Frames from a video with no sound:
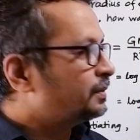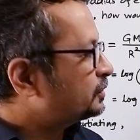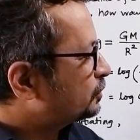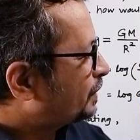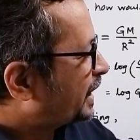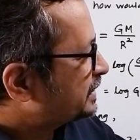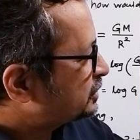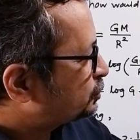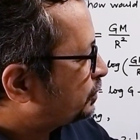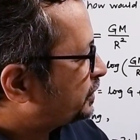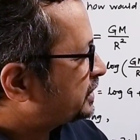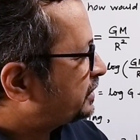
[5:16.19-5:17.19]
So minus
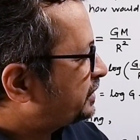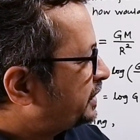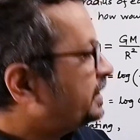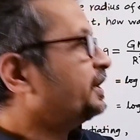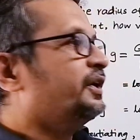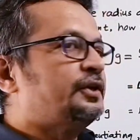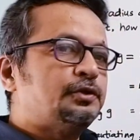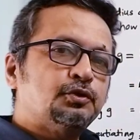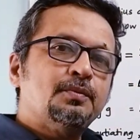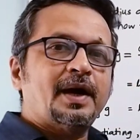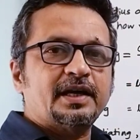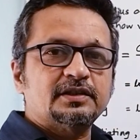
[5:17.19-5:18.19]
2 upon 100 into
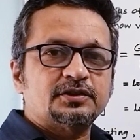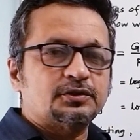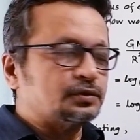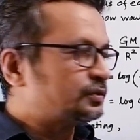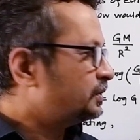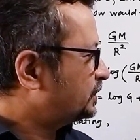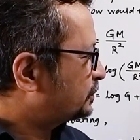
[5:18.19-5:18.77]
minus 2.